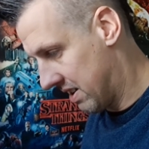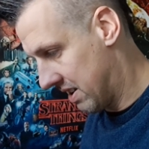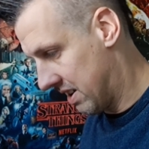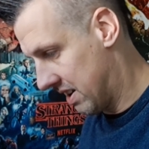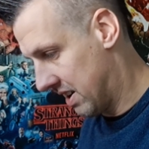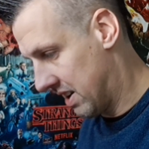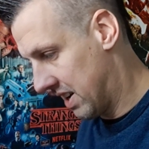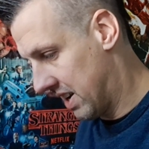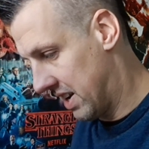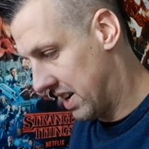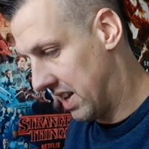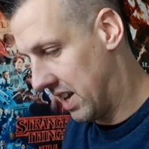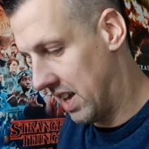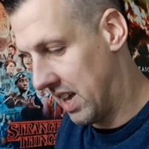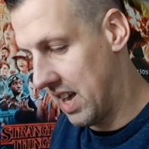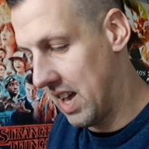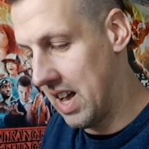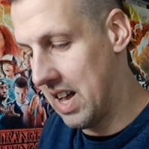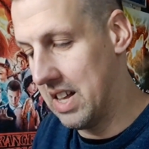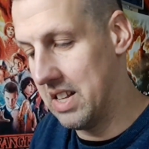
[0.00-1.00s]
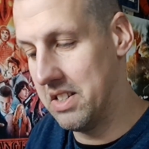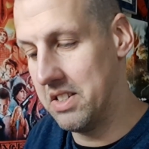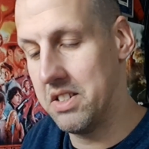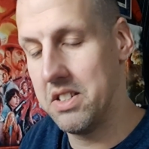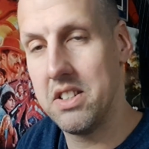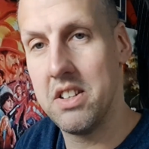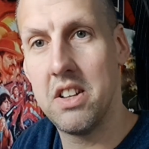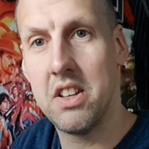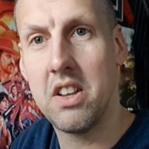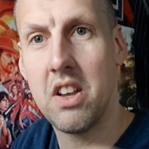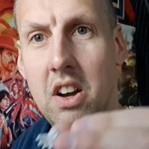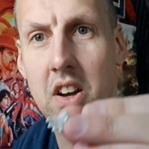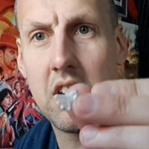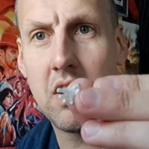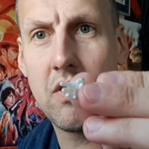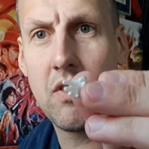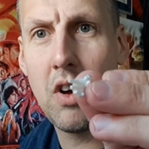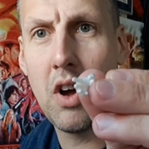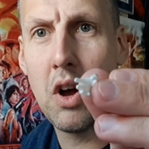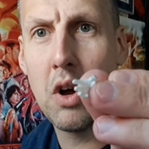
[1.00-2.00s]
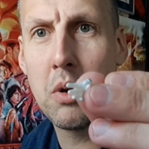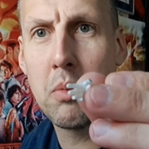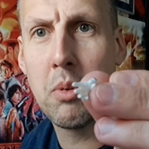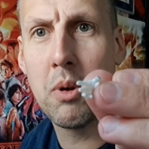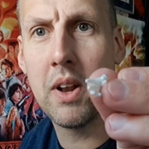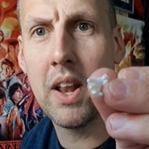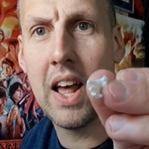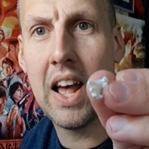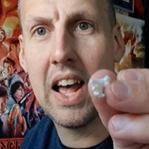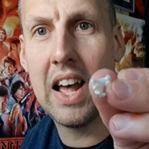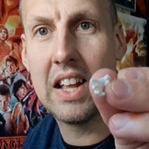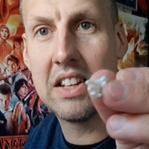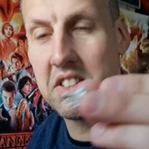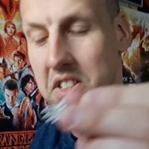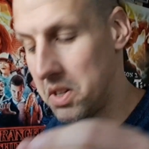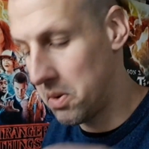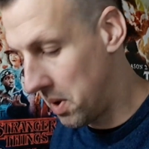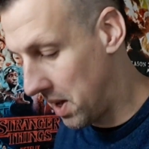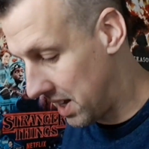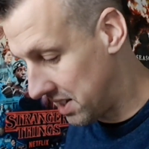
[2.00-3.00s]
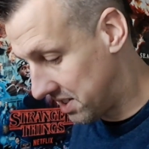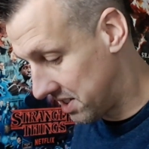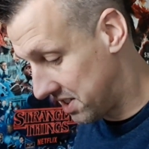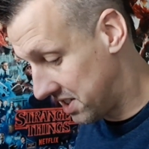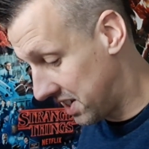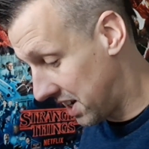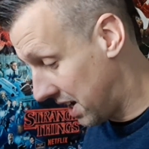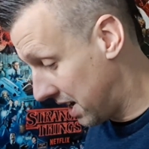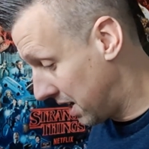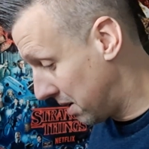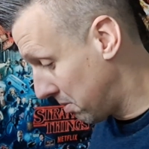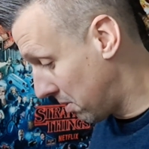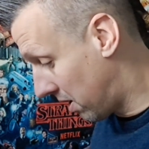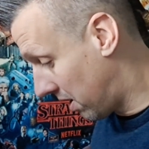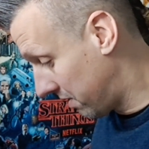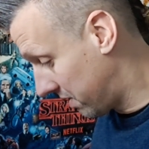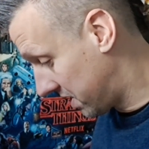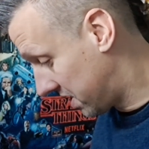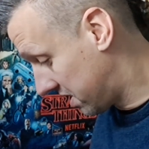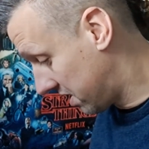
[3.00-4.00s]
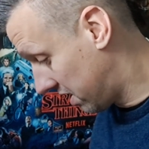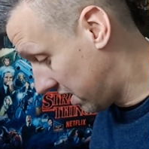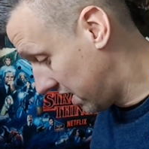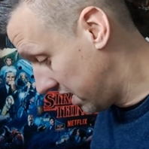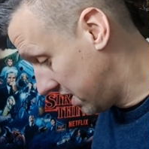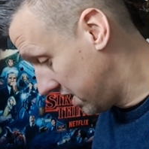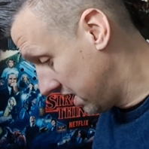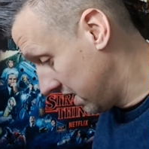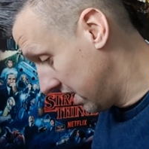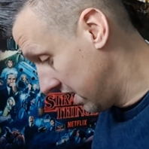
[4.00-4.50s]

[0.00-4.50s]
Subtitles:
and then he has the kind of open hand. So he has the same either side.